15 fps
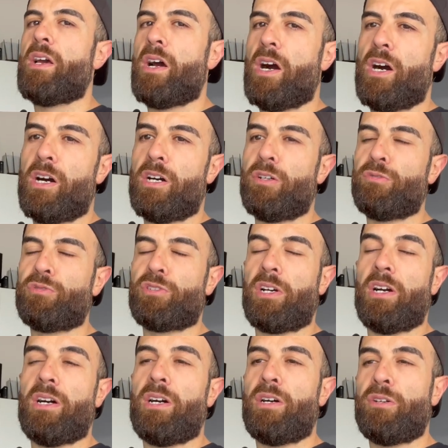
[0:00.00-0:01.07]
I'll
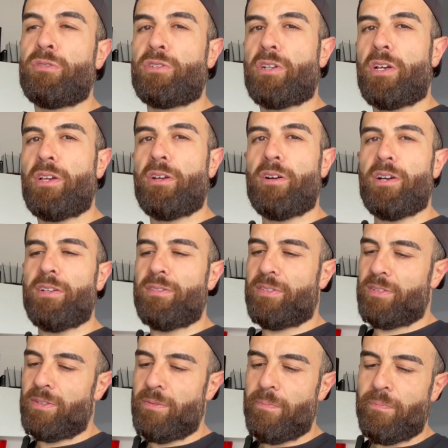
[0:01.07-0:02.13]
show you guys.